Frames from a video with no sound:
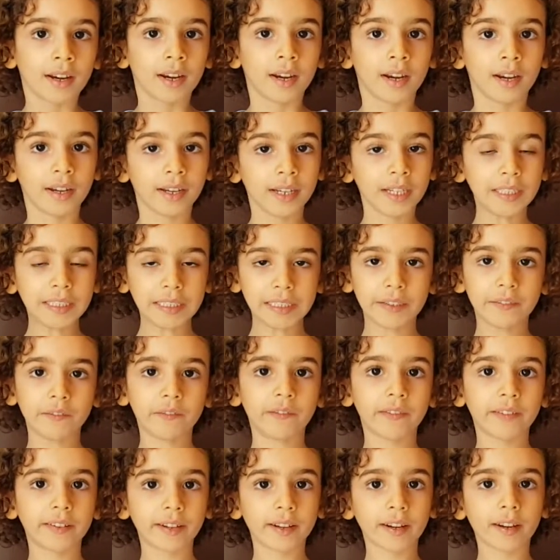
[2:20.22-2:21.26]

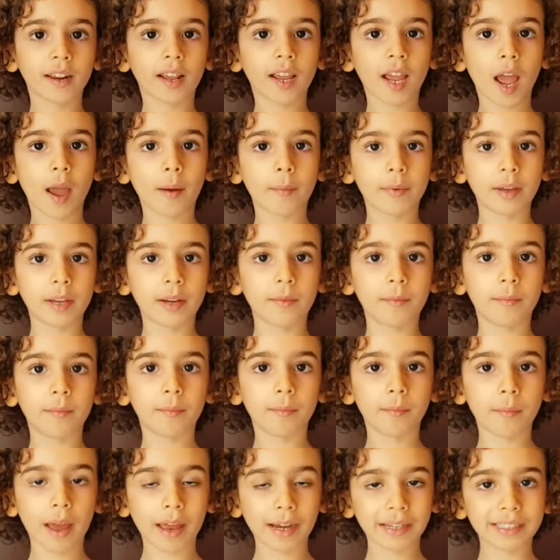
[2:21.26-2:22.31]
Leaves come in
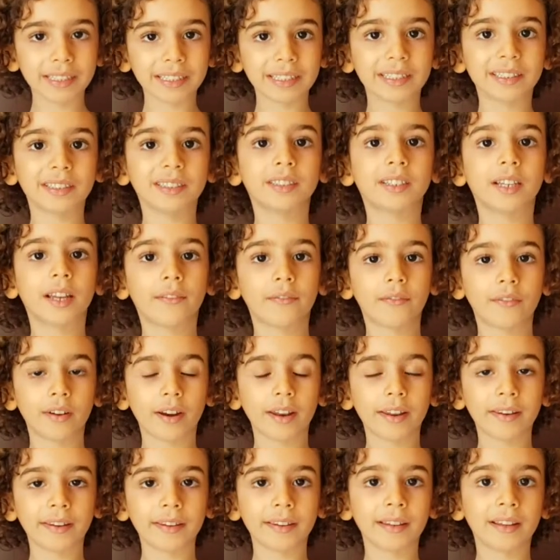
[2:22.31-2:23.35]
many
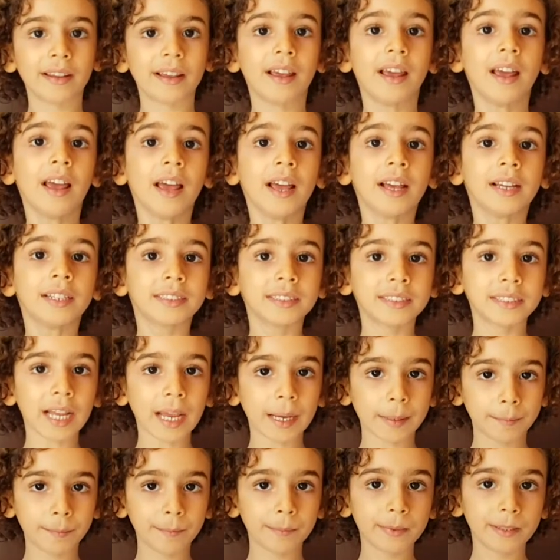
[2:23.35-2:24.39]
different
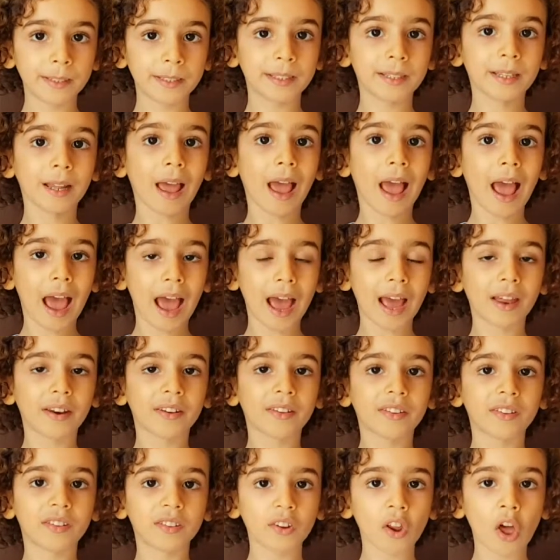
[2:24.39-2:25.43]
shapes and
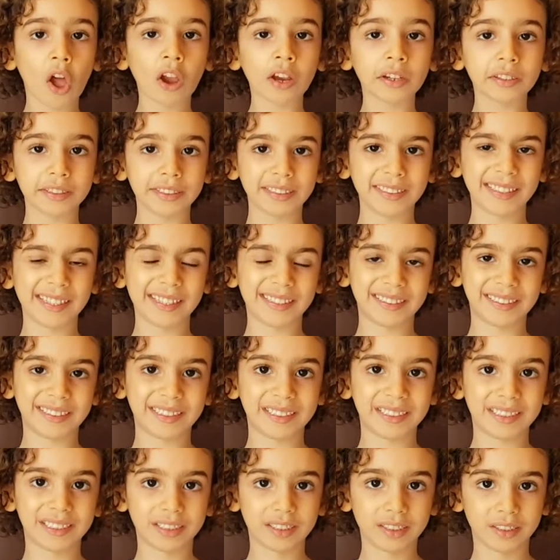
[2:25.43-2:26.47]
sizes.
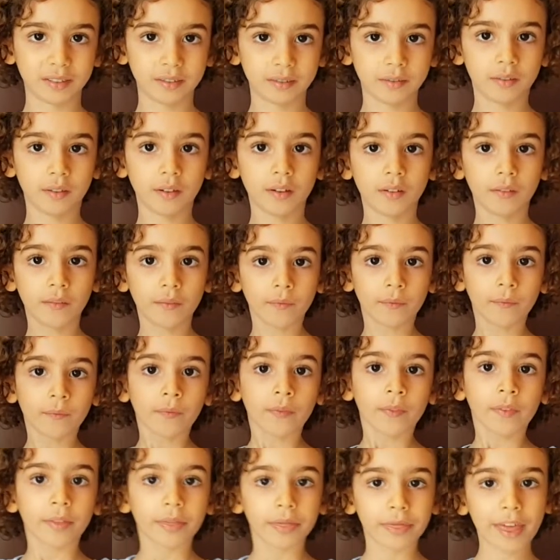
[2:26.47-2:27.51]

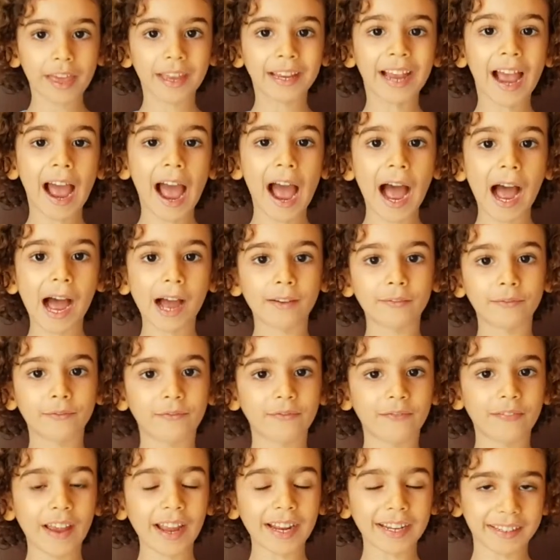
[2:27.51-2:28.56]
They have
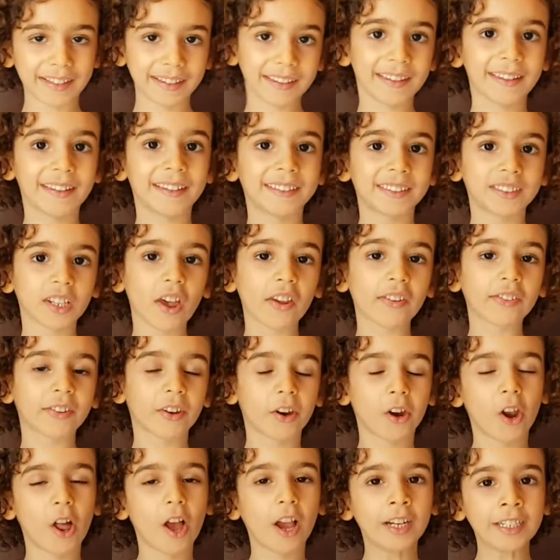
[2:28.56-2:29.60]
veins just
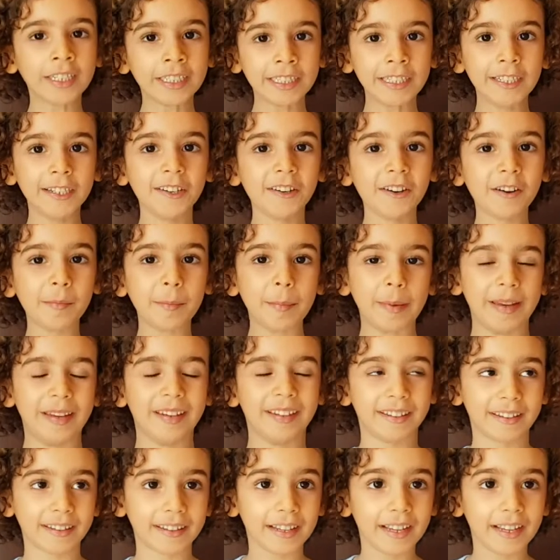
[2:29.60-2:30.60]
like humans.